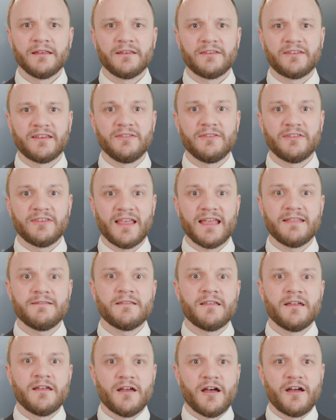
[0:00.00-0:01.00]
Since
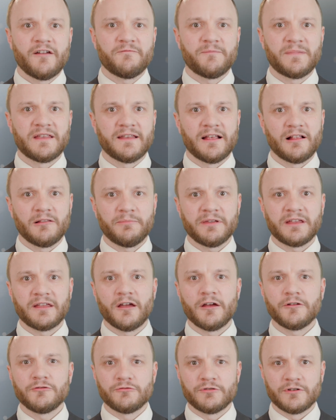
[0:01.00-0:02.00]
then, I've been helping
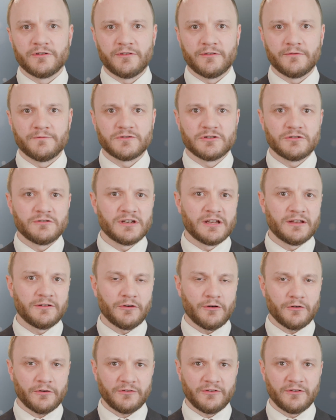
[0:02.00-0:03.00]
hundreds of junior
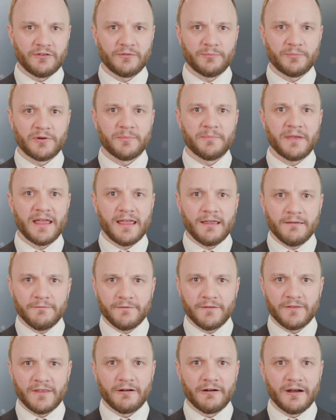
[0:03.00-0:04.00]
doctors prepare
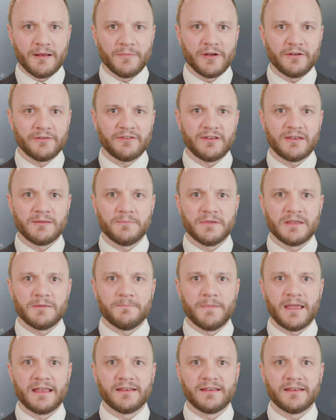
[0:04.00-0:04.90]
for their MRCP